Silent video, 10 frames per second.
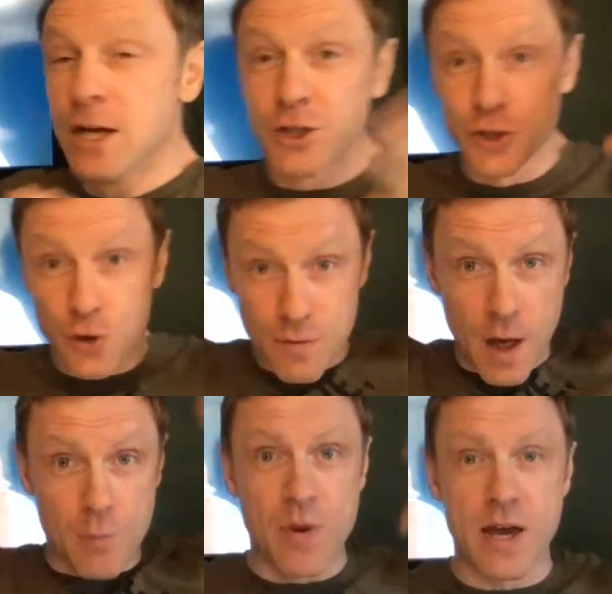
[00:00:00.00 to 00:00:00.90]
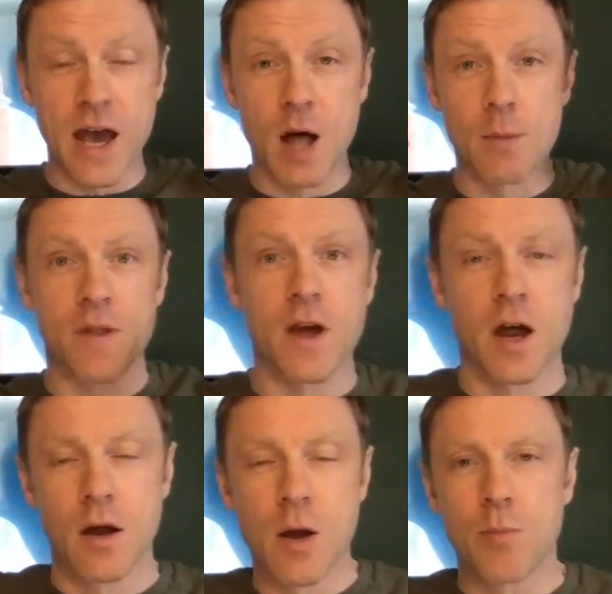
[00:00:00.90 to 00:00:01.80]
So that big helmet
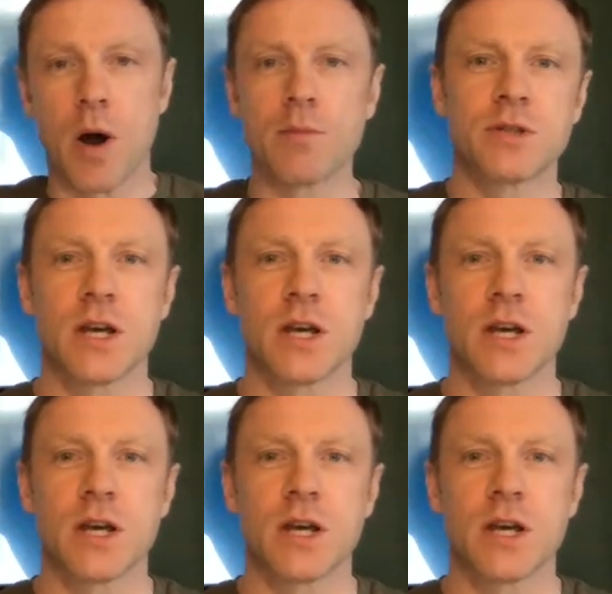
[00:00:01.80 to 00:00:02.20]
there pumps